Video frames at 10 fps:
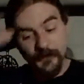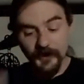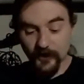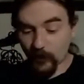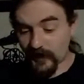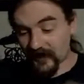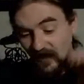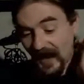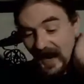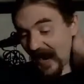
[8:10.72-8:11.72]
But, you know, whatever.
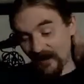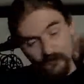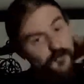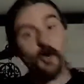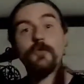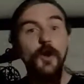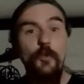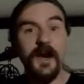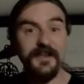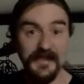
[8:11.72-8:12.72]
I don't know
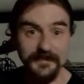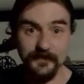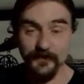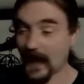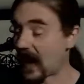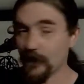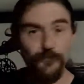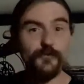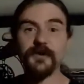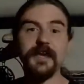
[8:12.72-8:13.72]
why they did that. I
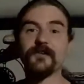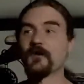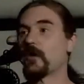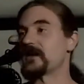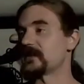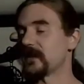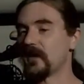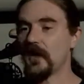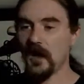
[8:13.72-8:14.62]
really have no idea.